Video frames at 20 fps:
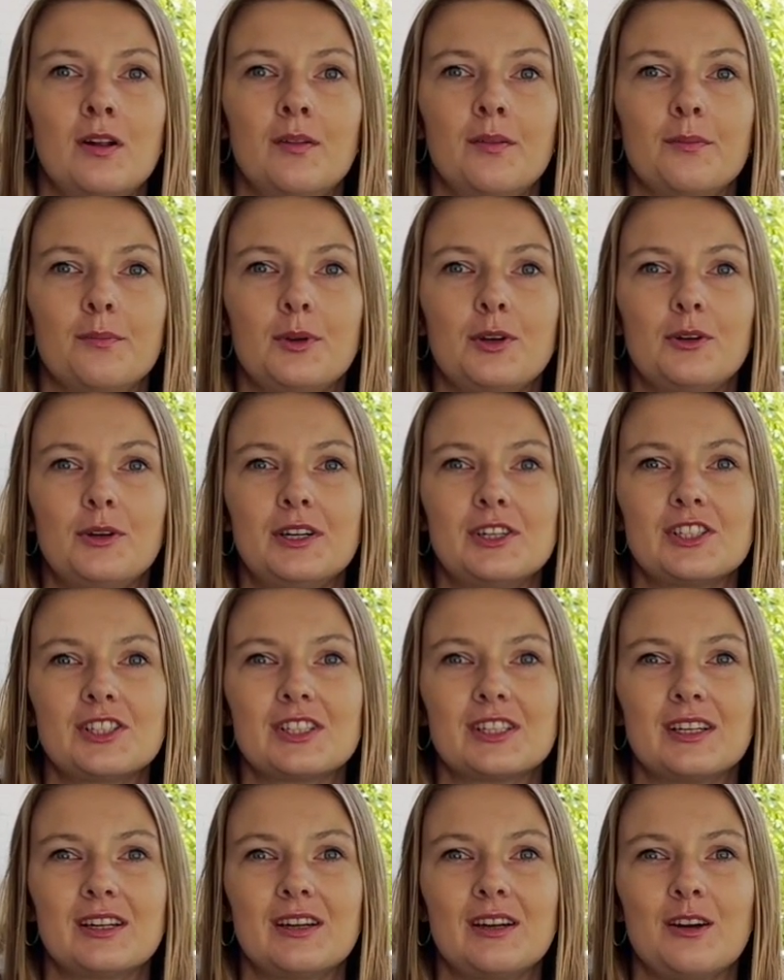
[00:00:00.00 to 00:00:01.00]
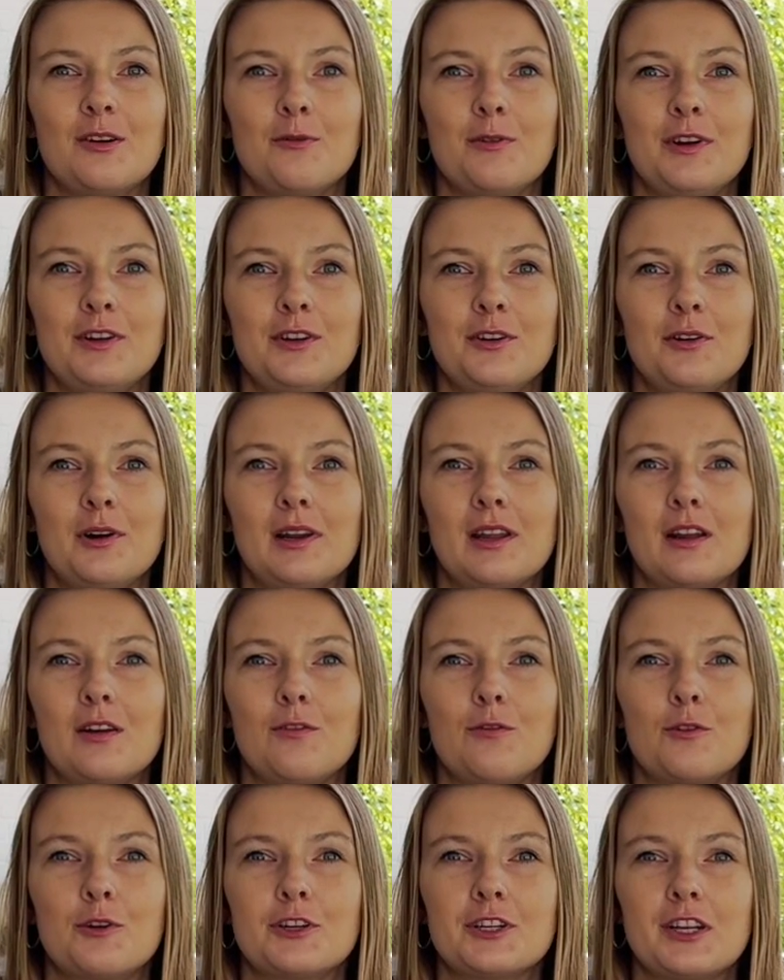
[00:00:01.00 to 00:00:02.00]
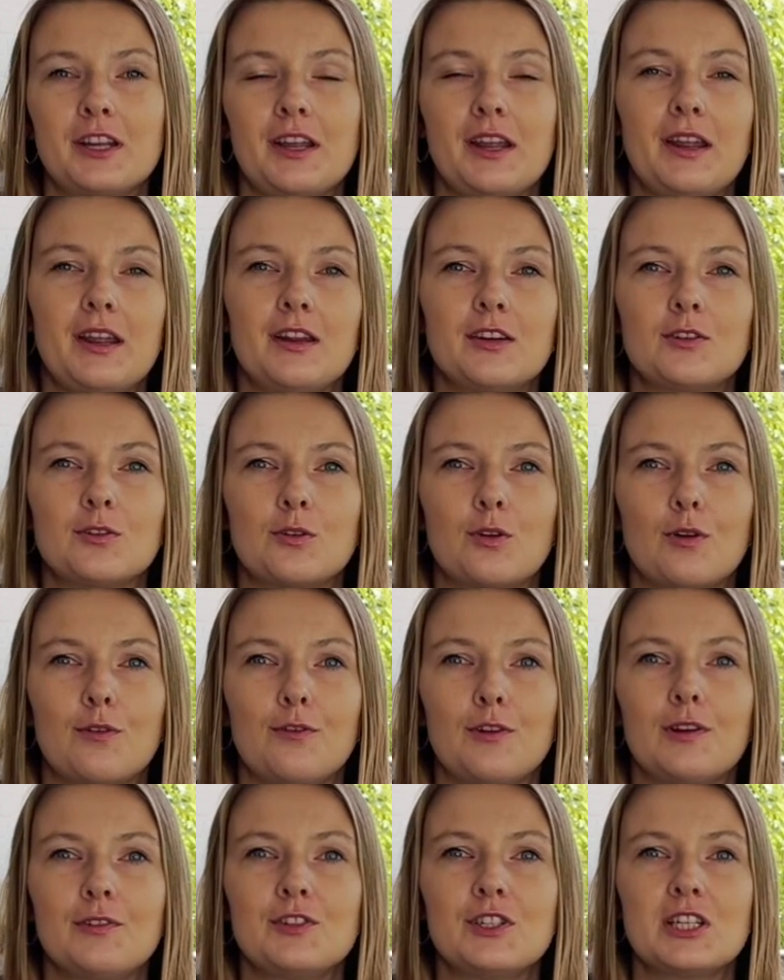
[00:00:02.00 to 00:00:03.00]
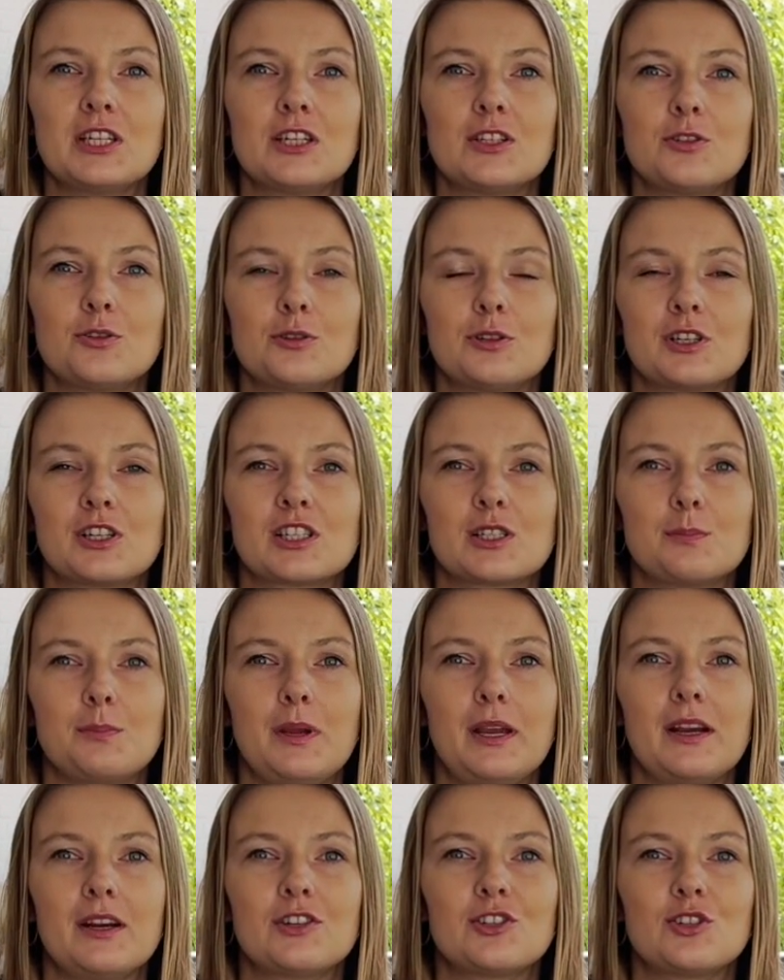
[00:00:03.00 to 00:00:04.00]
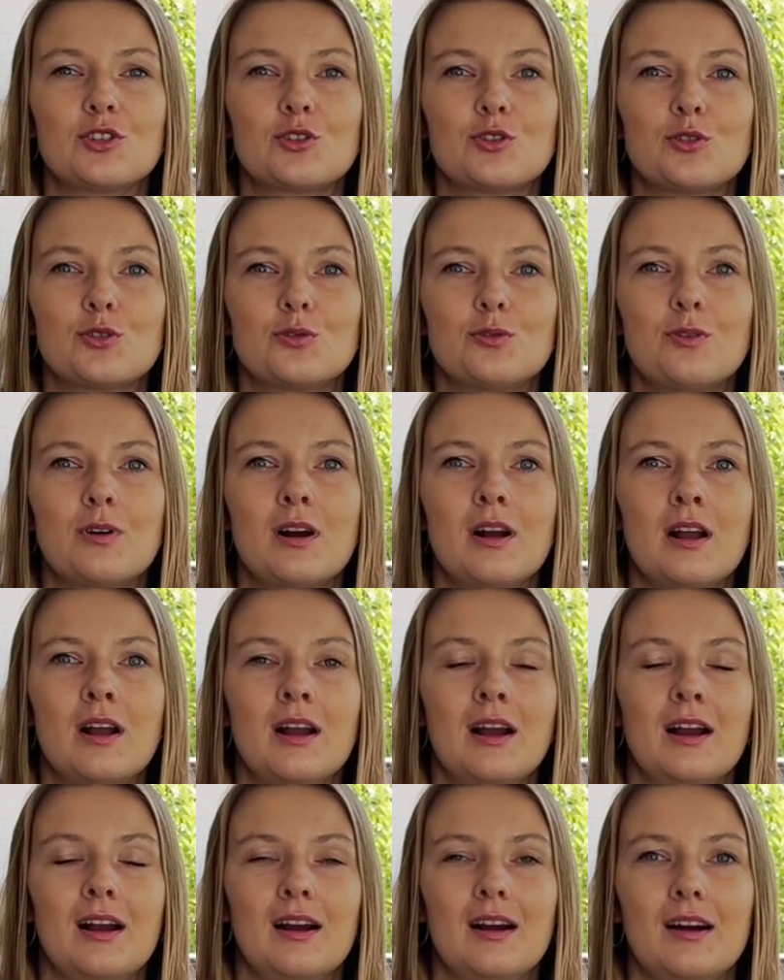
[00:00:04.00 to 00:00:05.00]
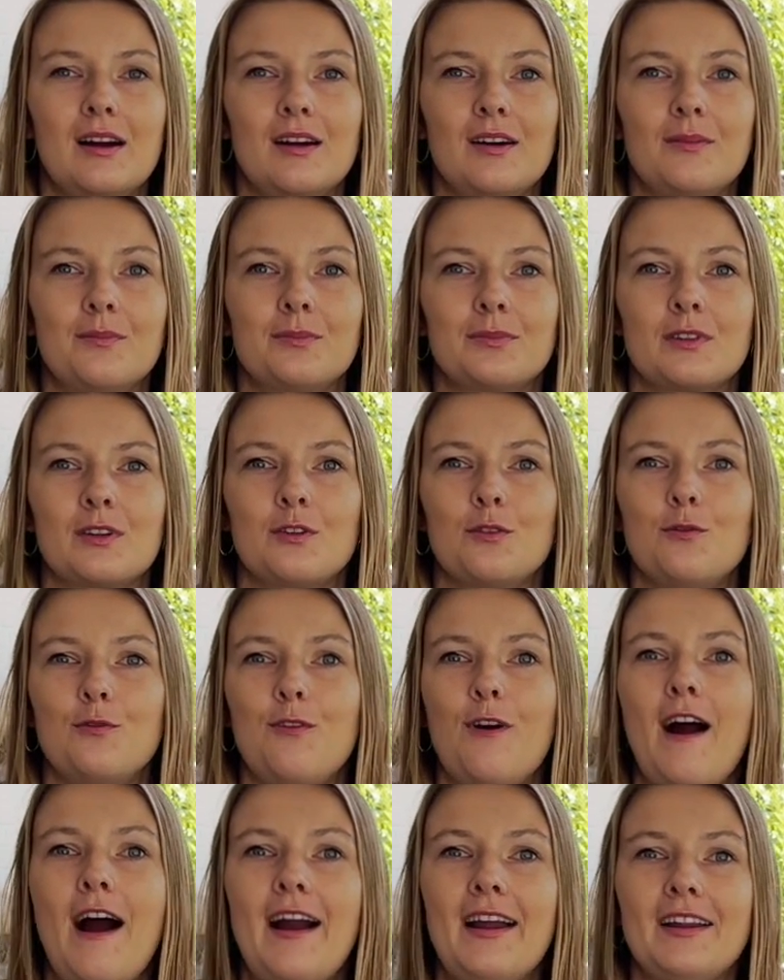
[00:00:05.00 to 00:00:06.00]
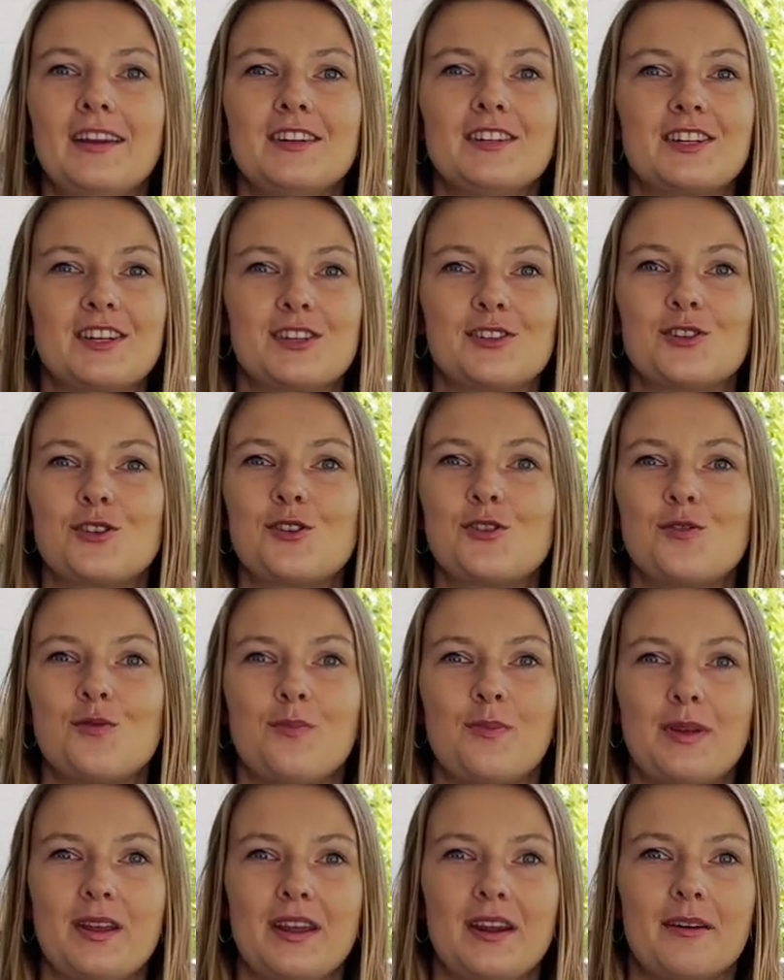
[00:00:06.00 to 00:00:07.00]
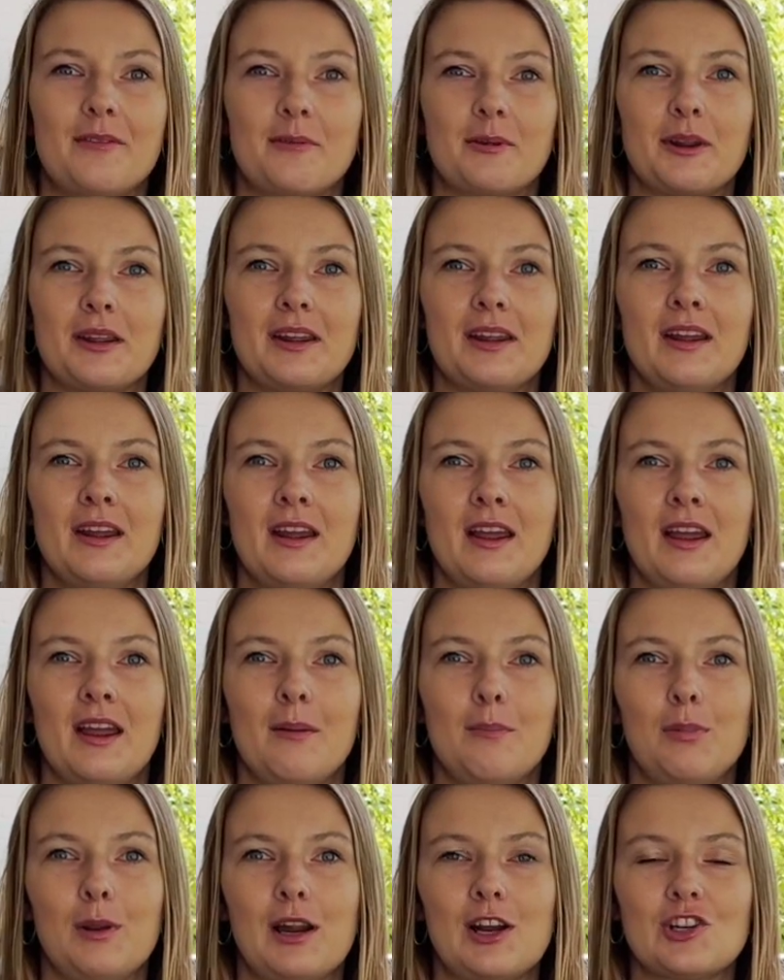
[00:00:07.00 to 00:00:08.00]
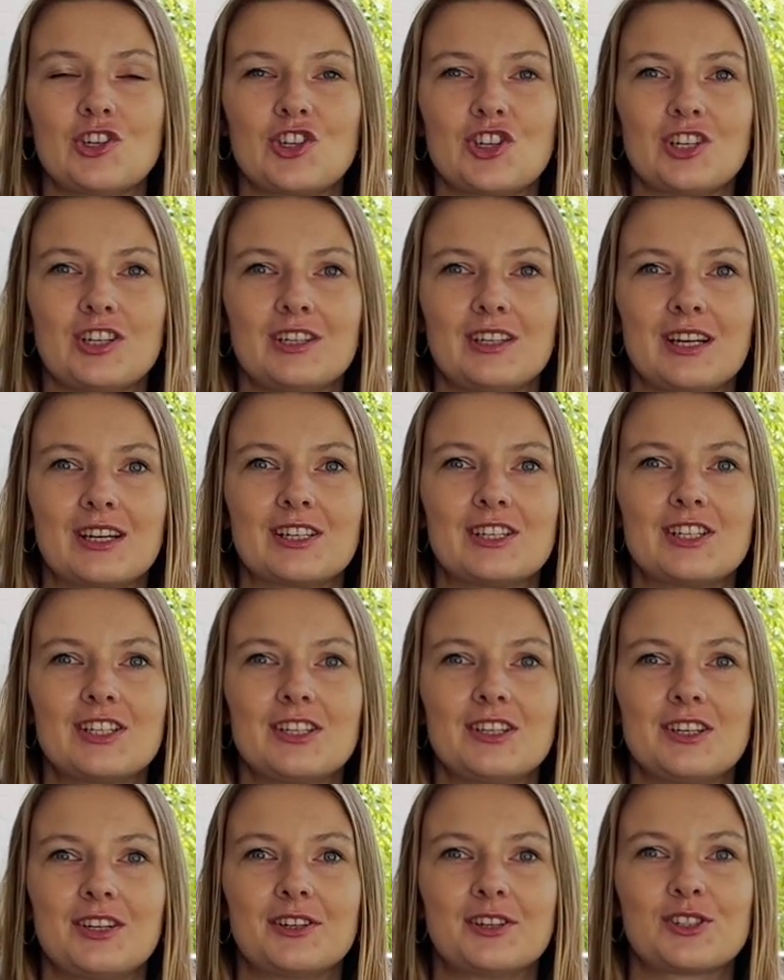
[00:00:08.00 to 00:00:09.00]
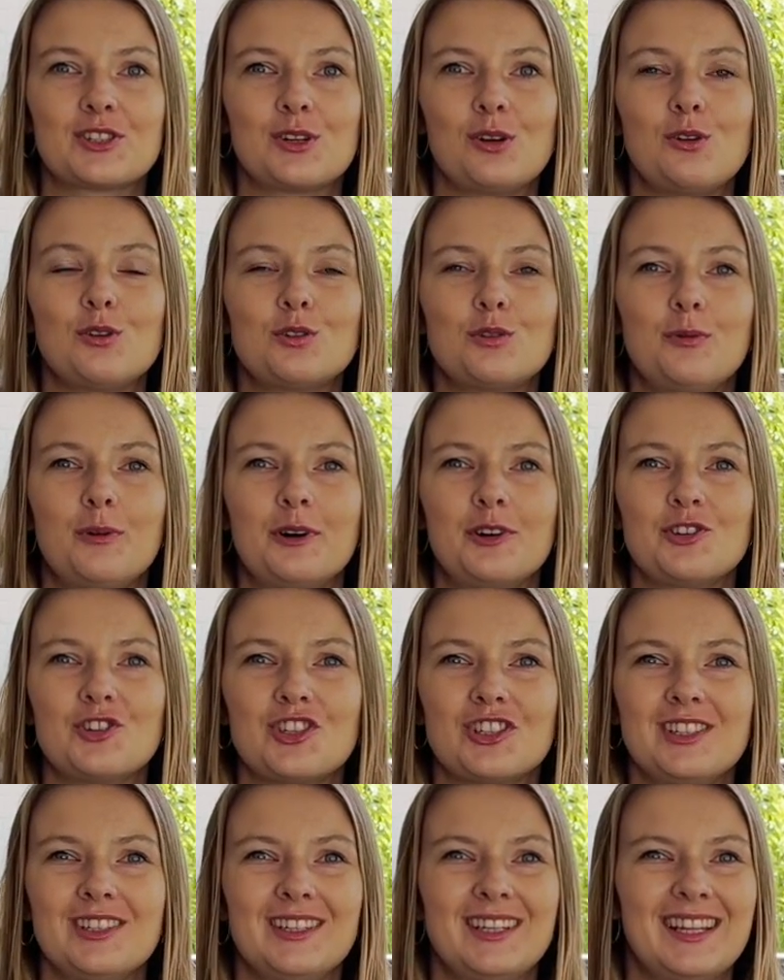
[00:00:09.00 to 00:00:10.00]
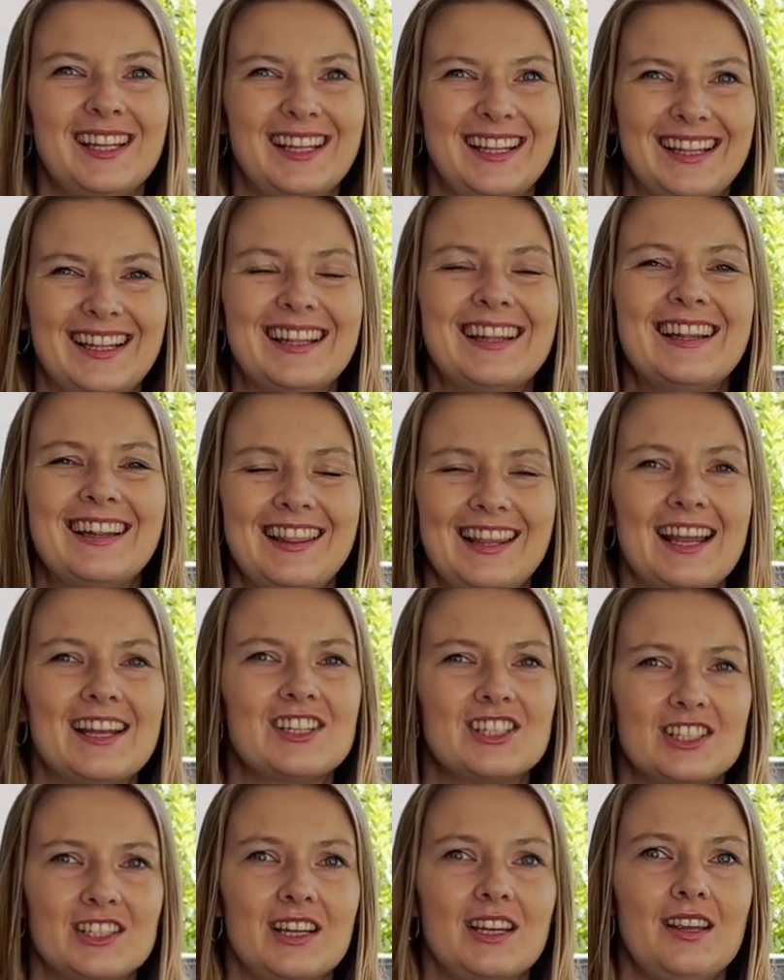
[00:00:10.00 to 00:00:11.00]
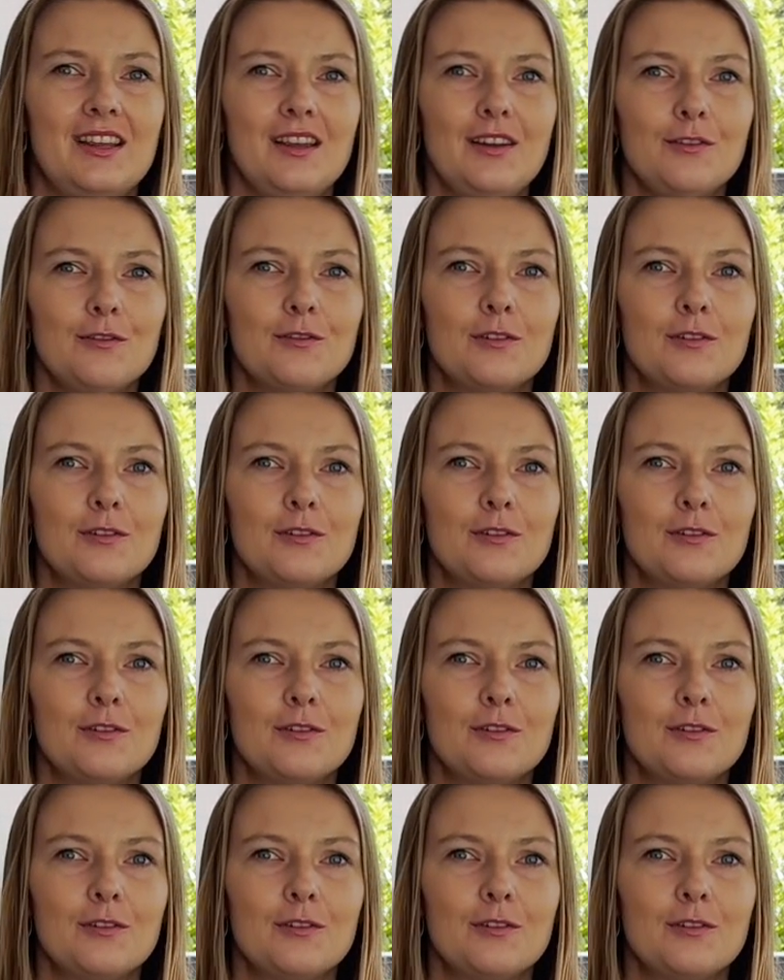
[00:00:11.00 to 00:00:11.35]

Because uh, when you're like 48 or 50, to expect to uh, find and to marry a blushing 19 years old virgin, that's naive